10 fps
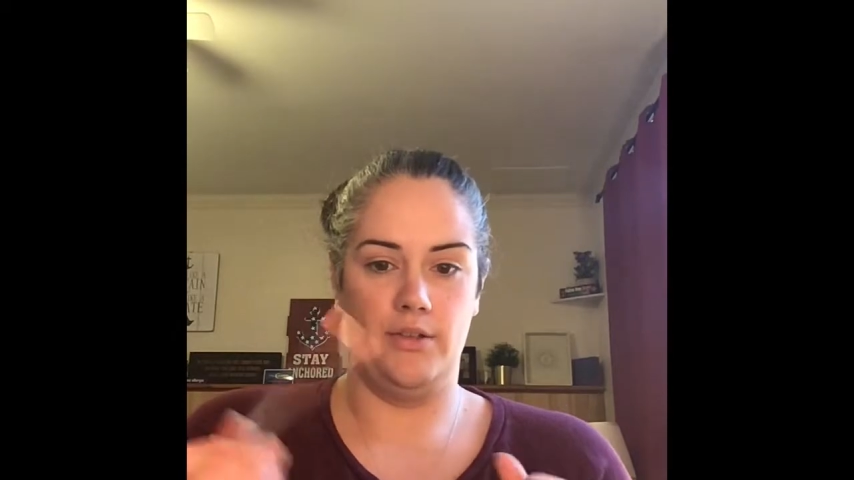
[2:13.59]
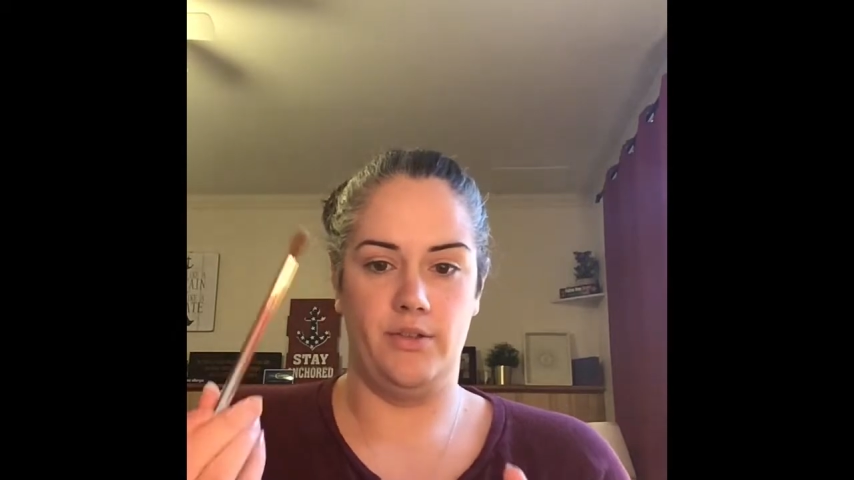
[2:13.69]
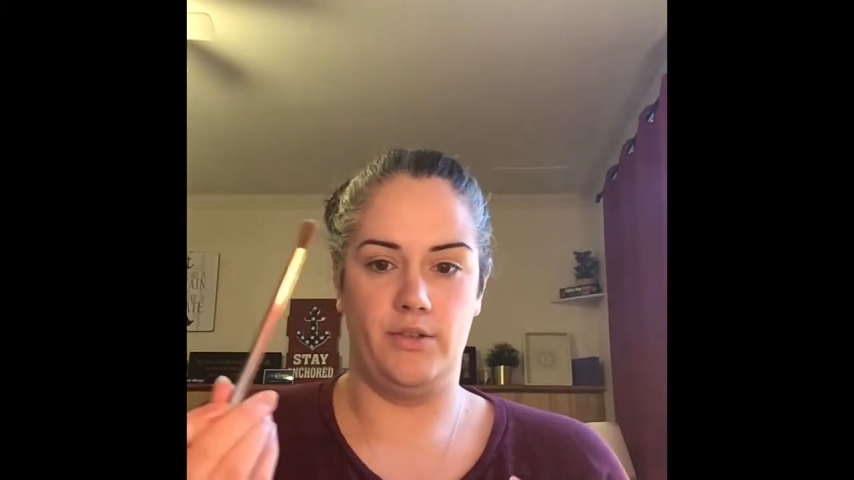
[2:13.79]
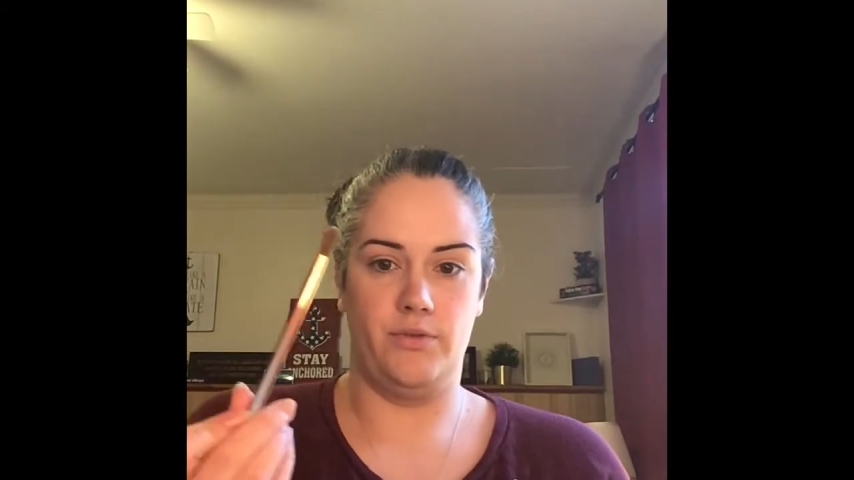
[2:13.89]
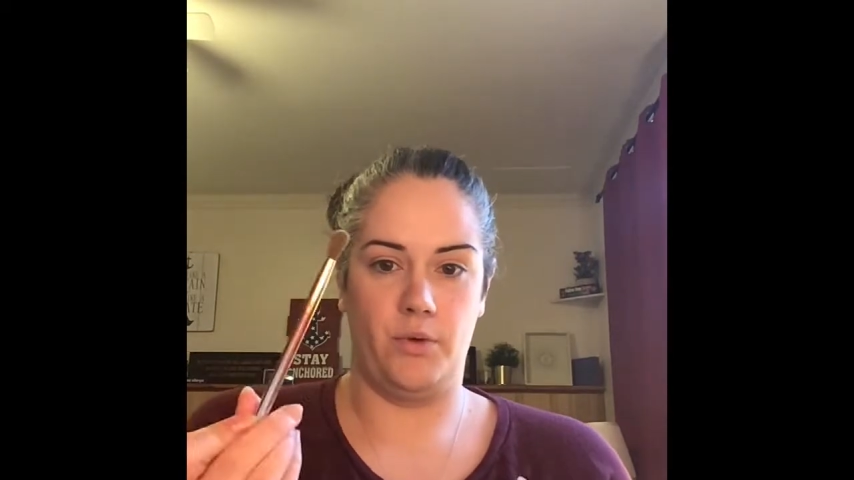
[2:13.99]

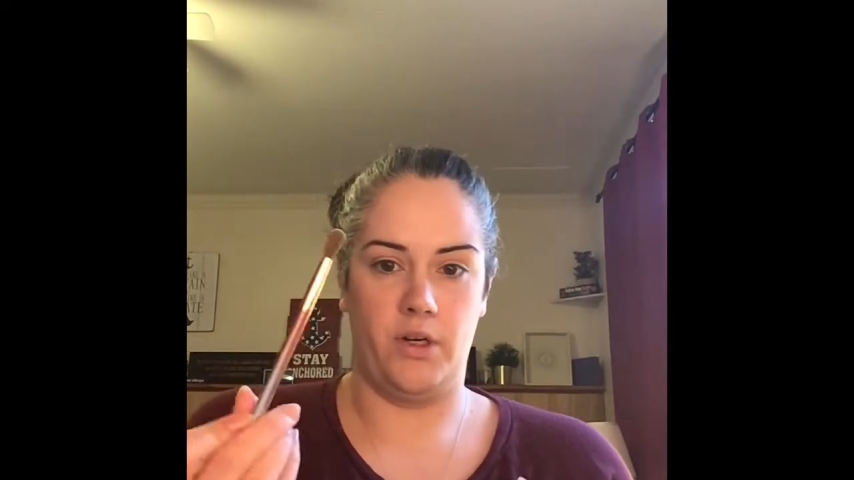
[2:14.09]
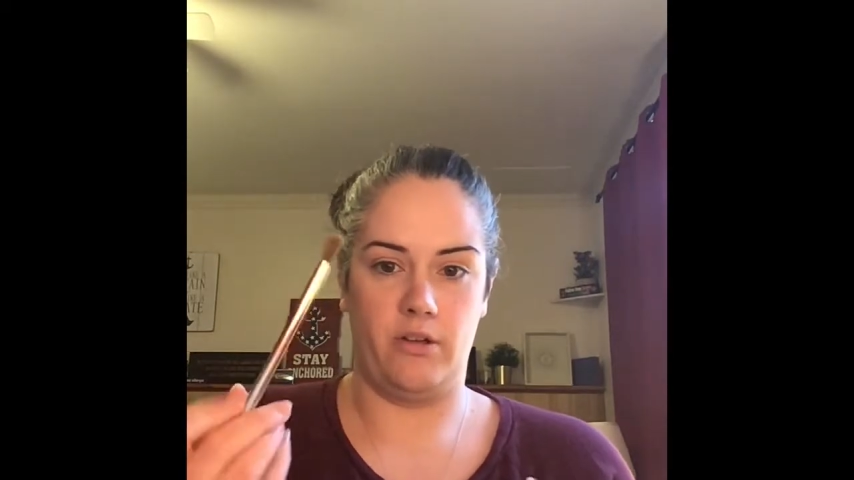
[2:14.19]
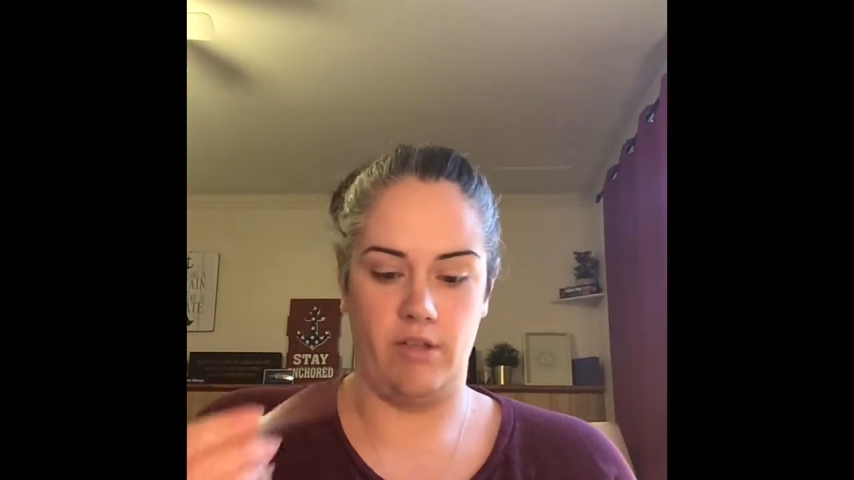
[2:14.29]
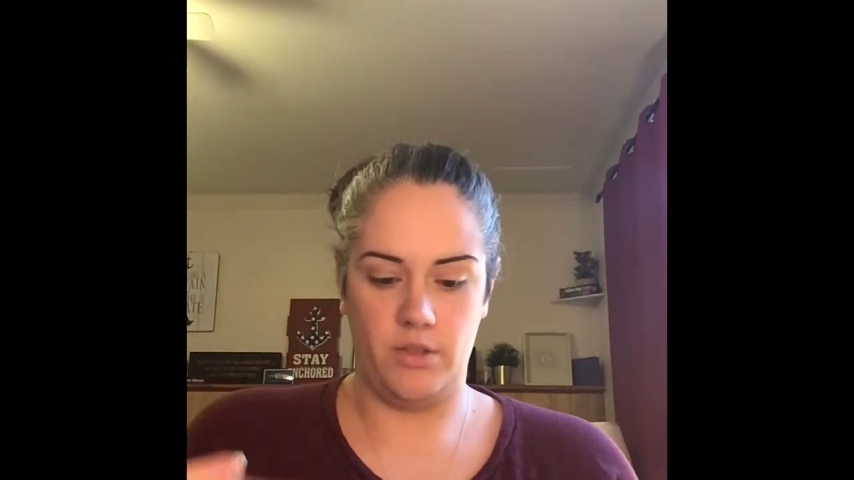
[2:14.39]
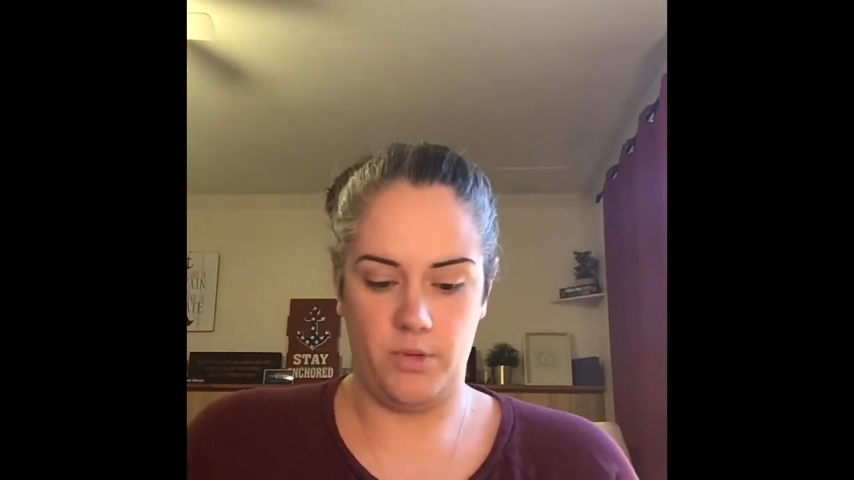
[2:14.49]
Sephora
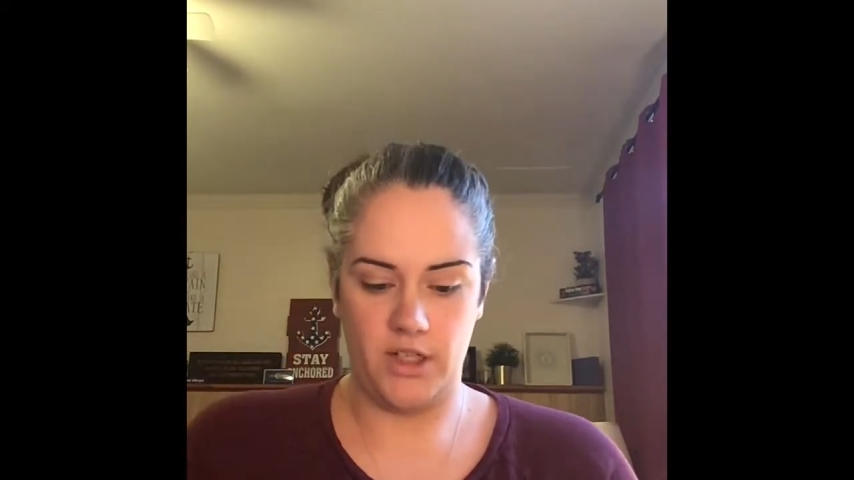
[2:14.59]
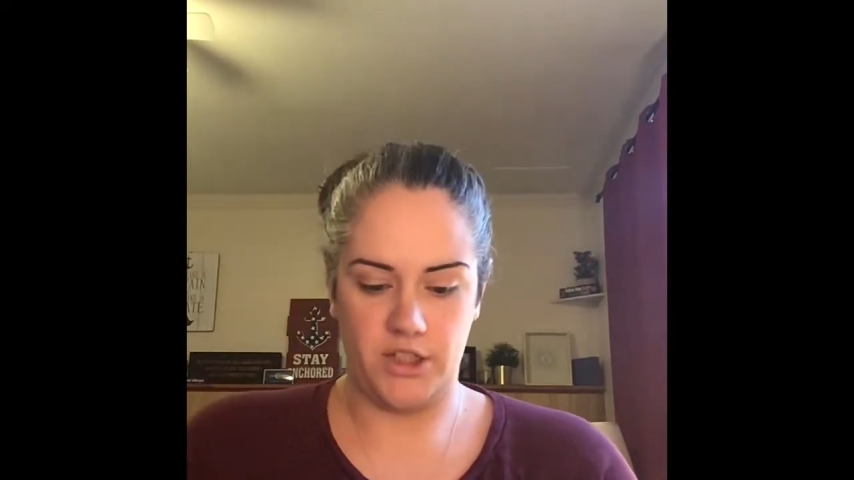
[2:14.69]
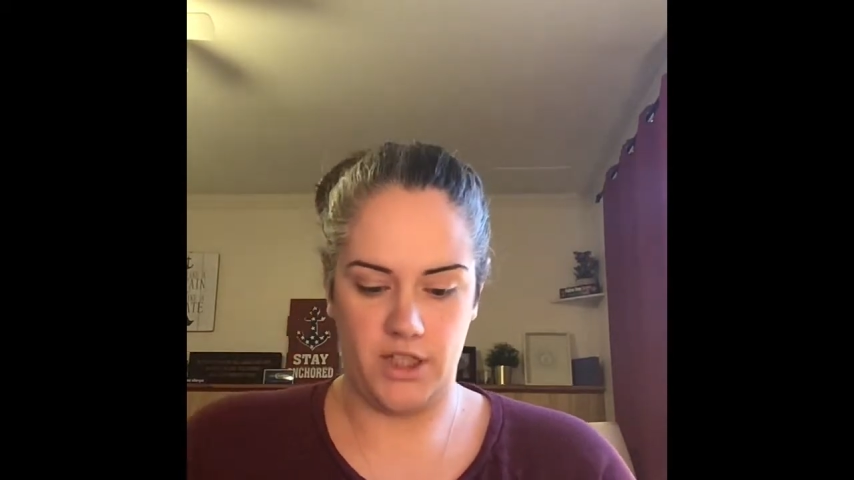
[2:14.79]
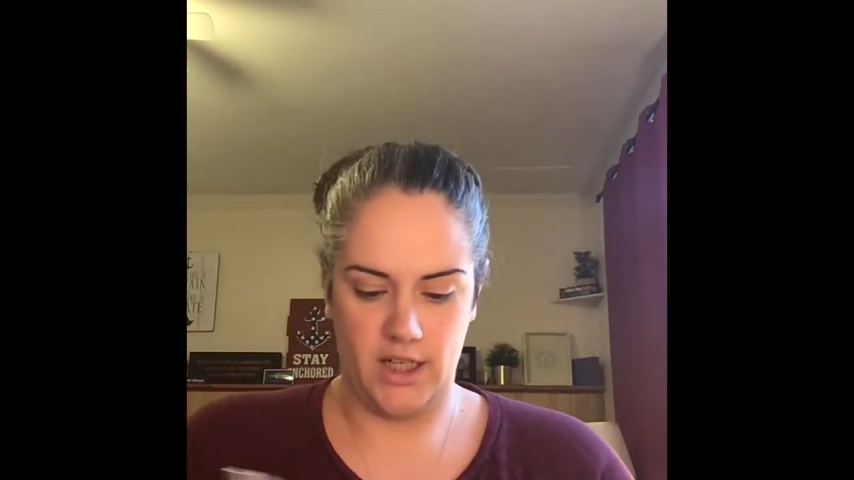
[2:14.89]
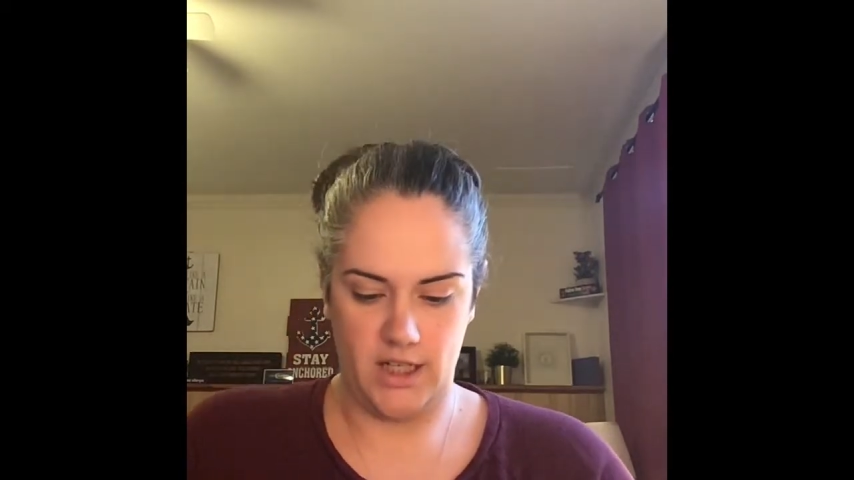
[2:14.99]
crease
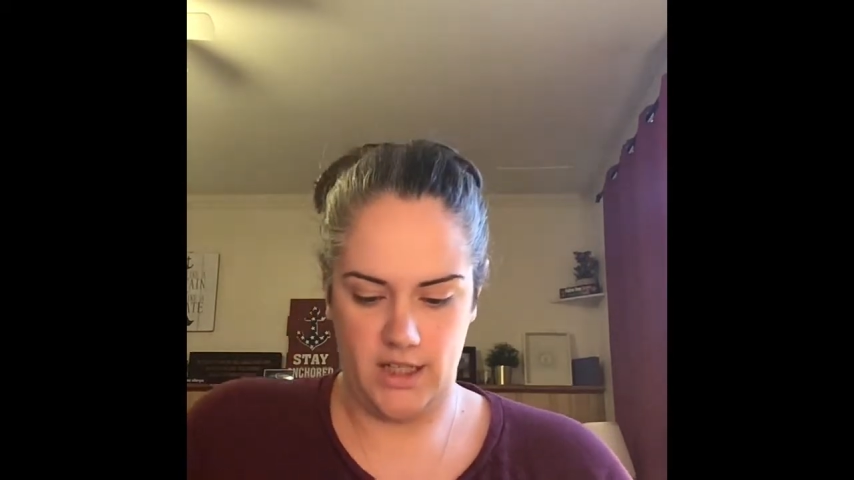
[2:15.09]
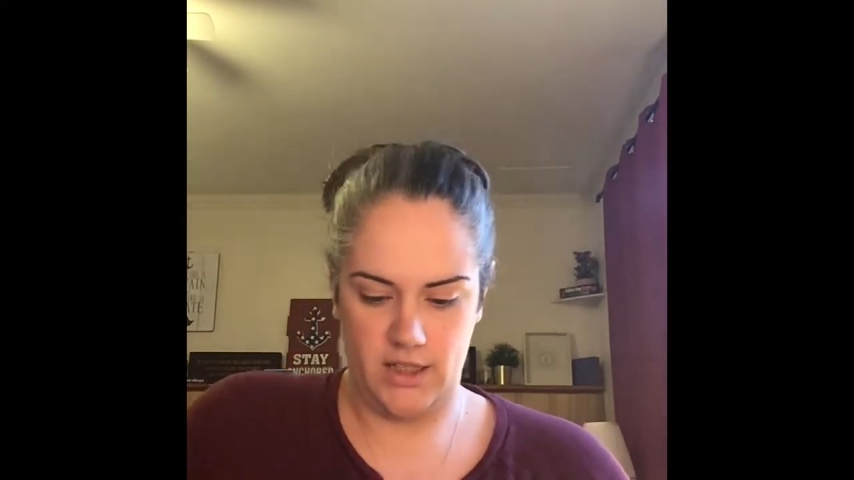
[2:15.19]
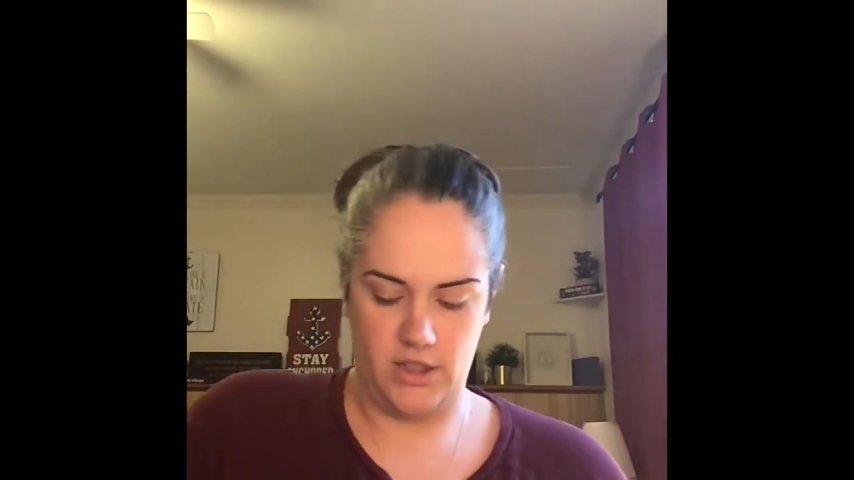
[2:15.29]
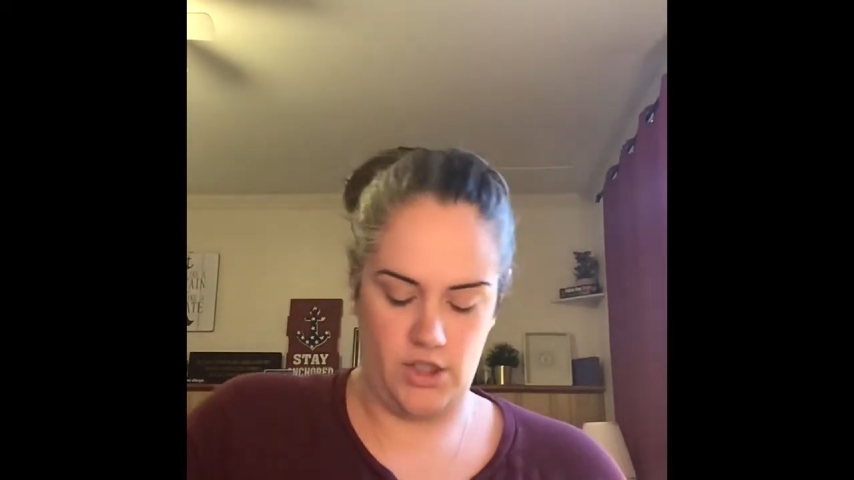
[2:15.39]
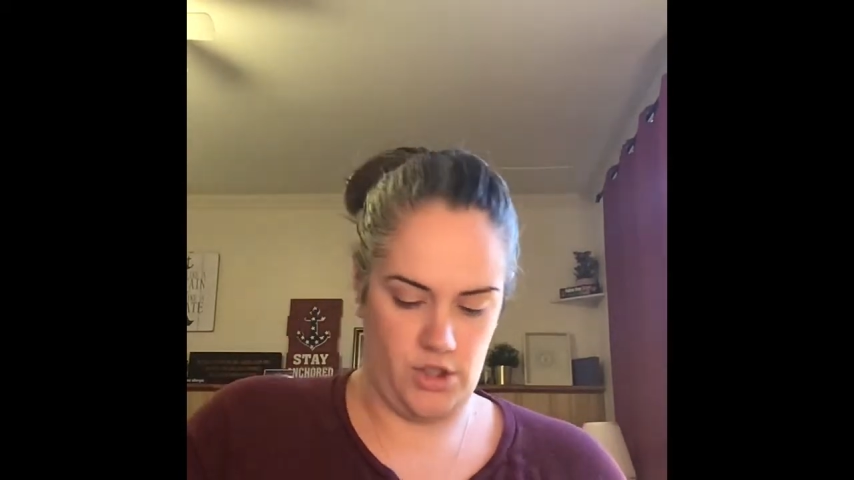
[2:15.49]
brush and